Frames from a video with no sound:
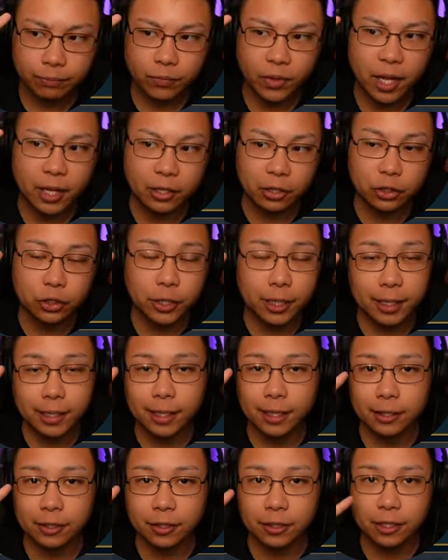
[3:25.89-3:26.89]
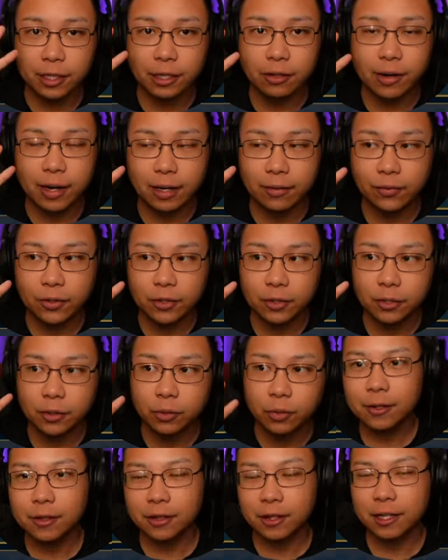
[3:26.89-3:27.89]
and you're trying to get good gear out of it
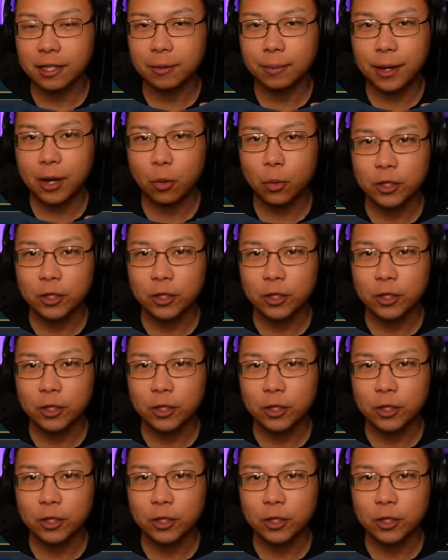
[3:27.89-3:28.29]
too. Think about